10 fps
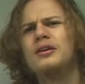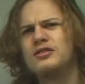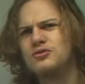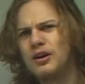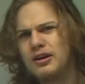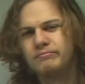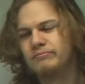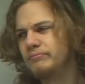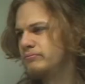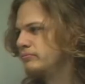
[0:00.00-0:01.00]
straight,
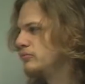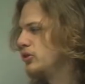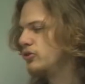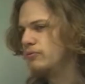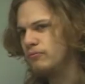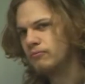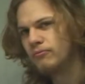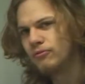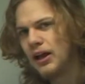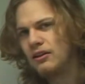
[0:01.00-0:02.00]
just
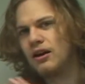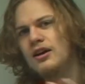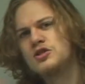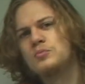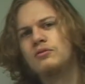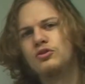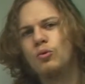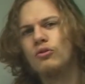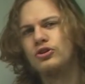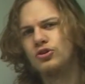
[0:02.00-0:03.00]
flat lines moving
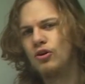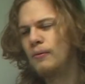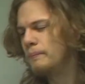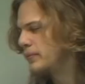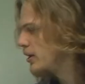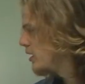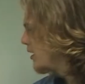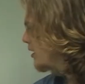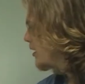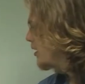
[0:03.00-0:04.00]
toward the shore.
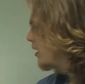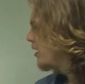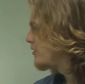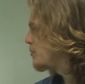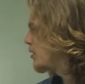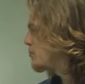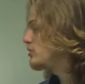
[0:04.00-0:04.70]
They might be